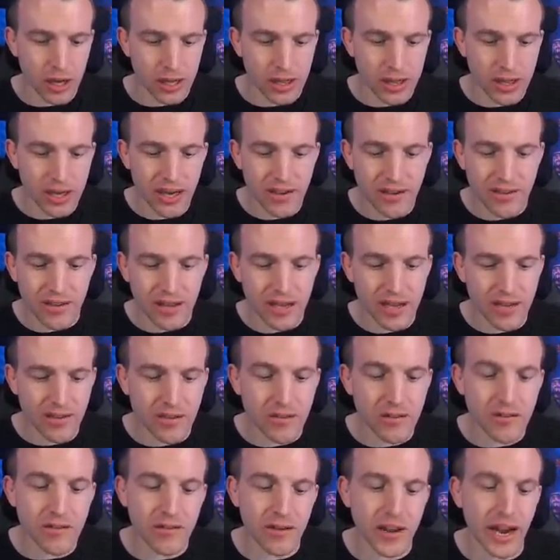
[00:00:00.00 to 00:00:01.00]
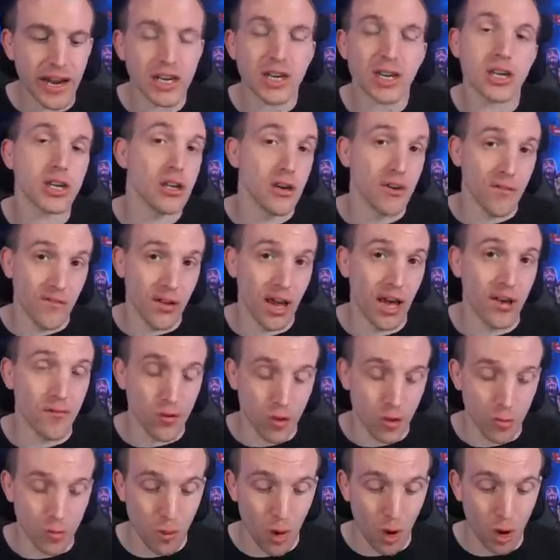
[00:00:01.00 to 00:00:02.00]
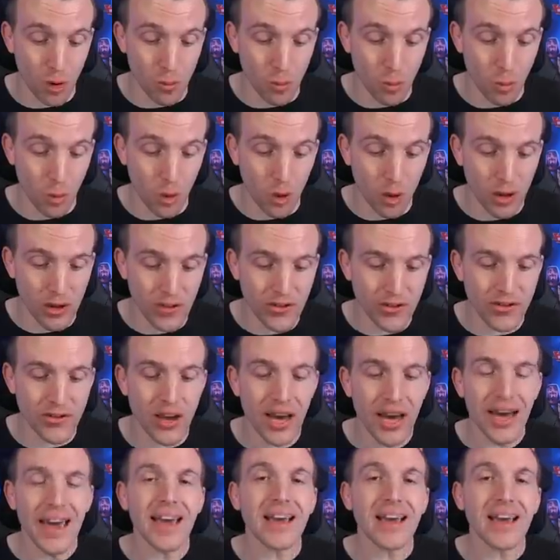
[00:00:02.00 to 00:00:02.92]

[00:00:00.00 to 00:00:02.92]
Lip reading: This little section of level 1 walls